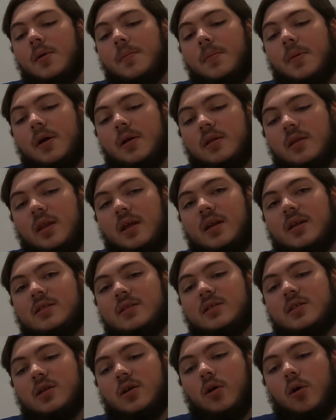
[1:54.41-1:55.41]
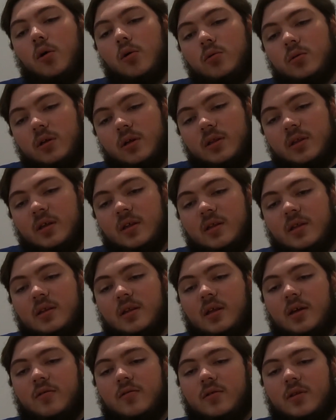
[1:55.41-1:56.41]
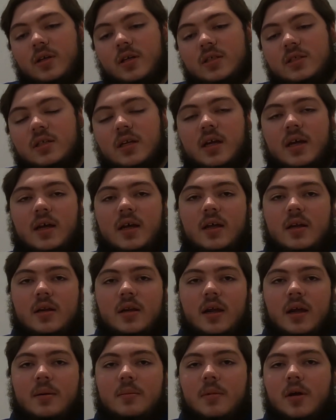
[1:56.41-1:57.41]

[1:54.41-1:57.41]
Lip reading: But that isn't the only thing that they released, and